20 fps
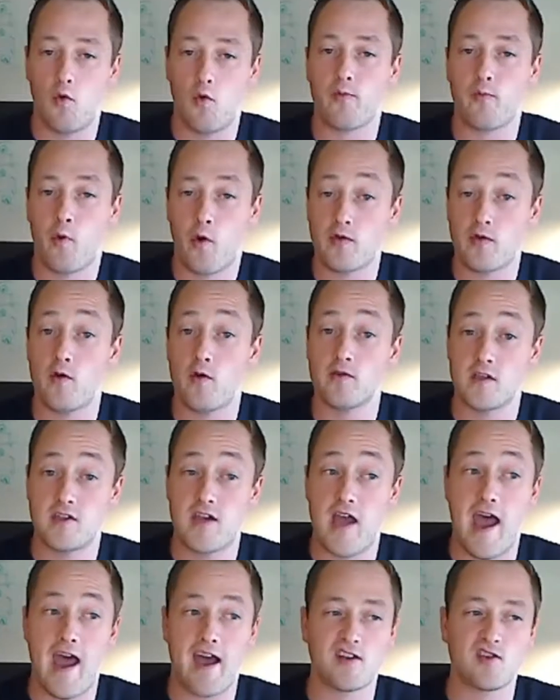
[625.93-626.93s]
we'll thwart those
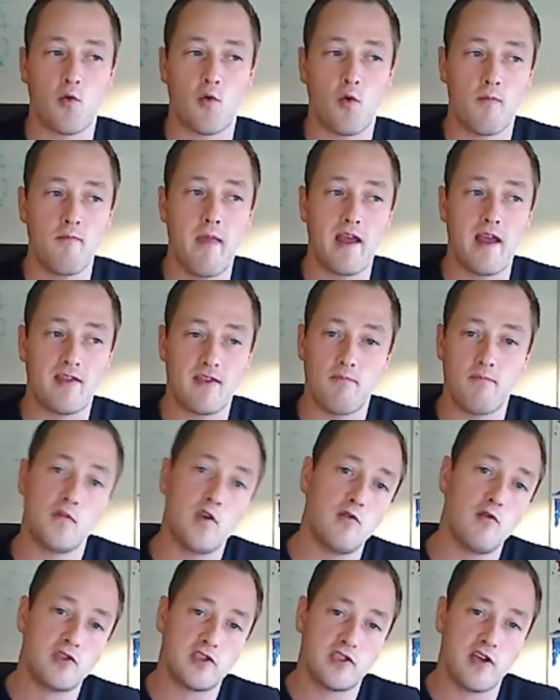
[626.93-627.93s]
attacks or make them
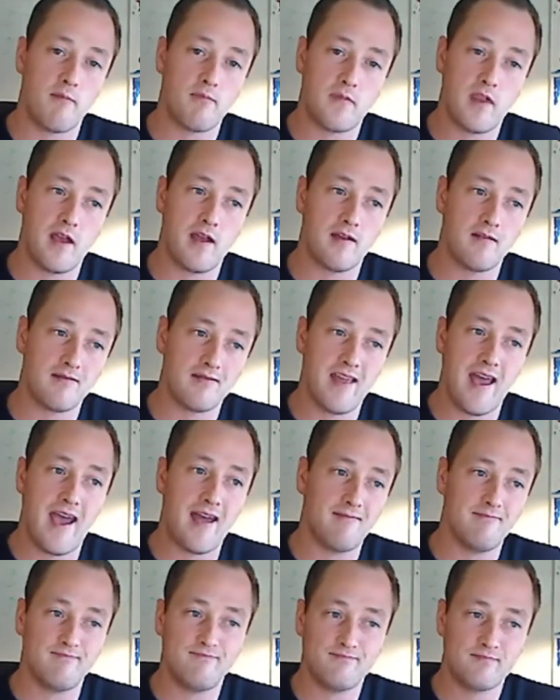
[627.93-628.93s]
do something
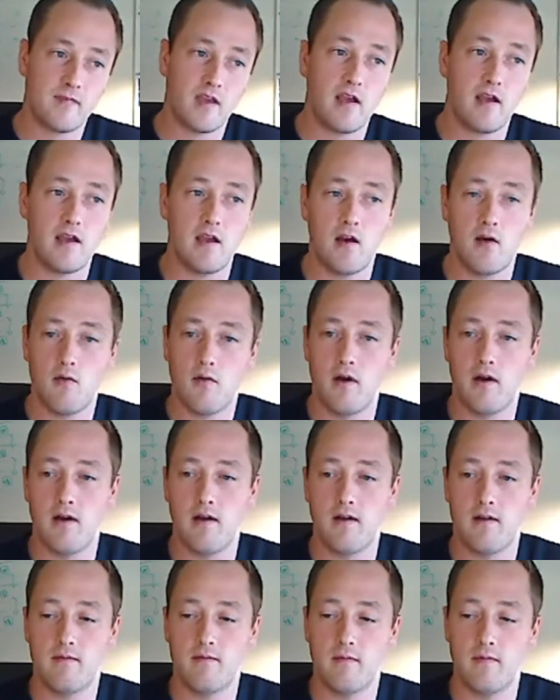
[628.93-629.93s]
that,
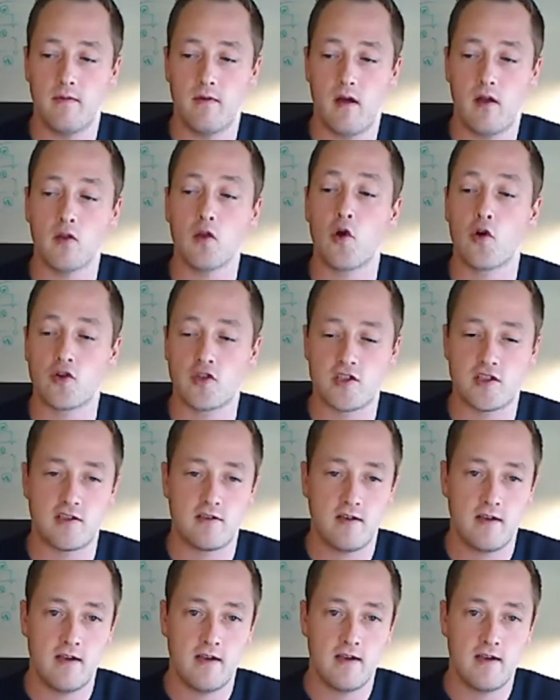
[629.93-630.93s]

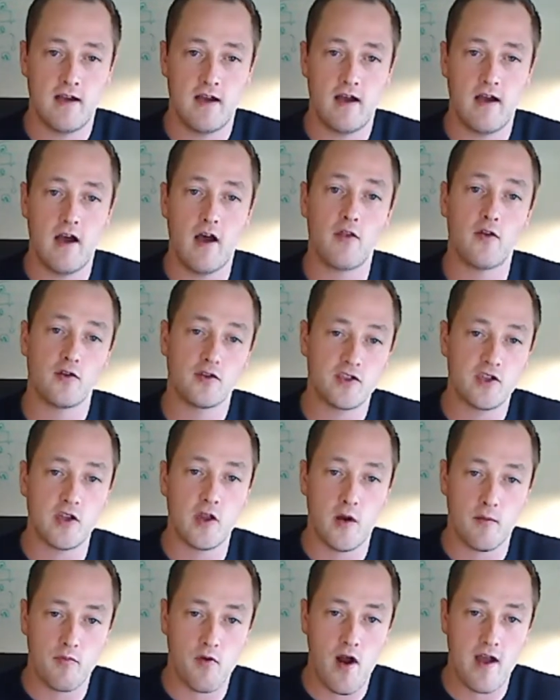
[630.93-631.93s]
alerts others to
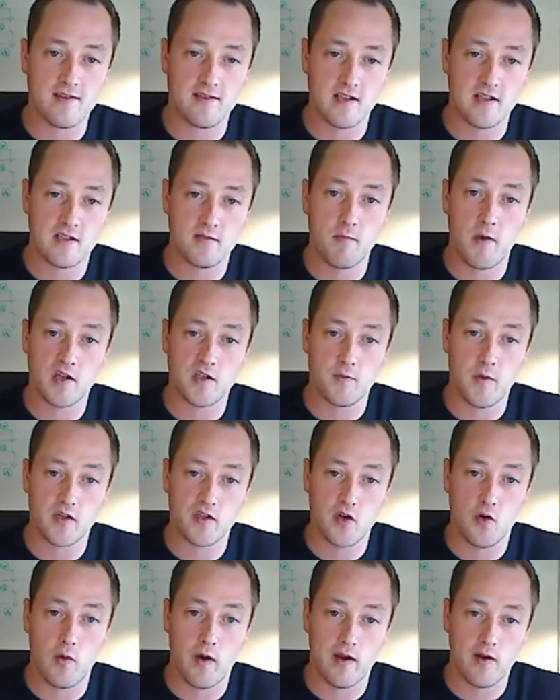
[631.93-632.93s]
their presence much
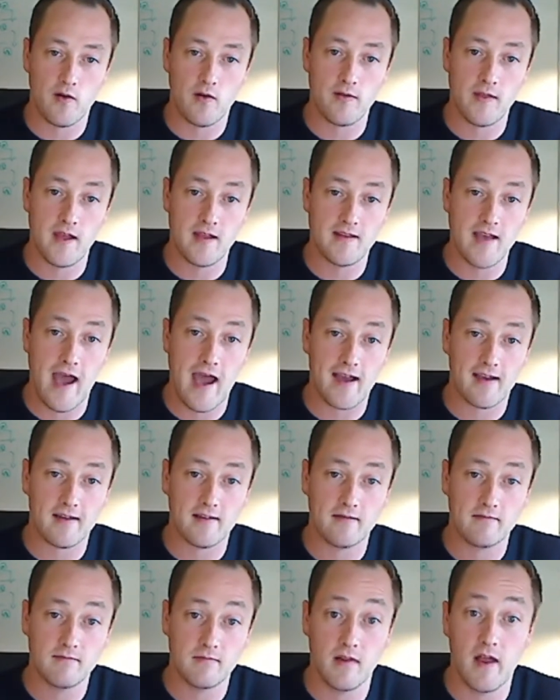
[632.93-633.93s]
quicker in the
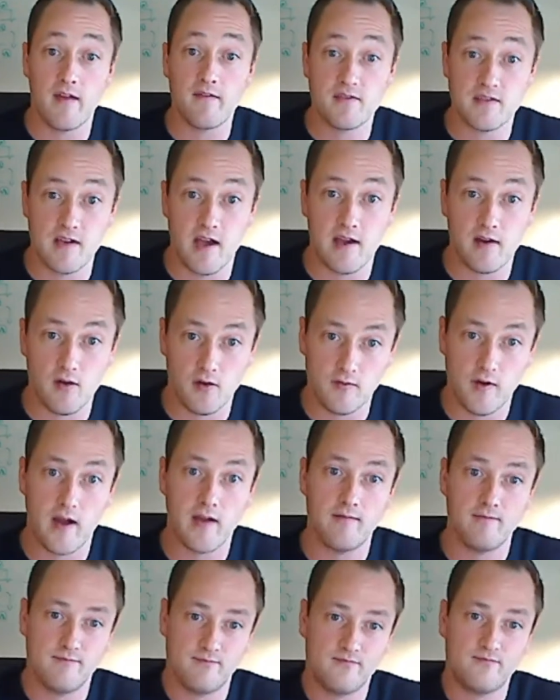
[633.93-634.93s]
attack life cycle,
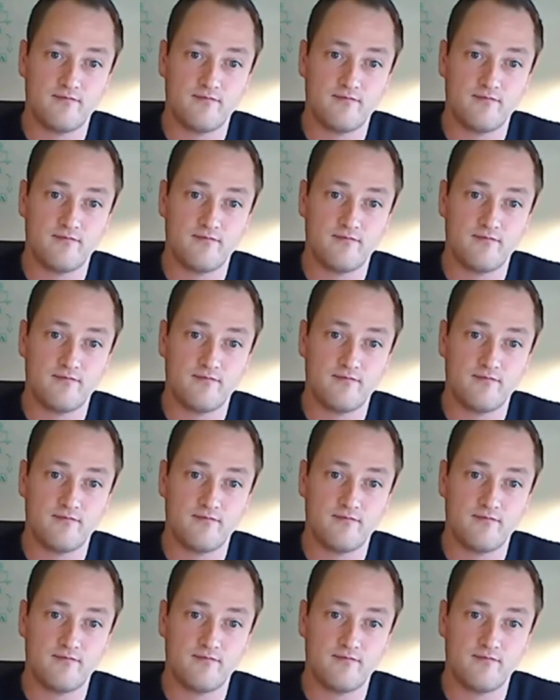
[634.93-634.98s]
right?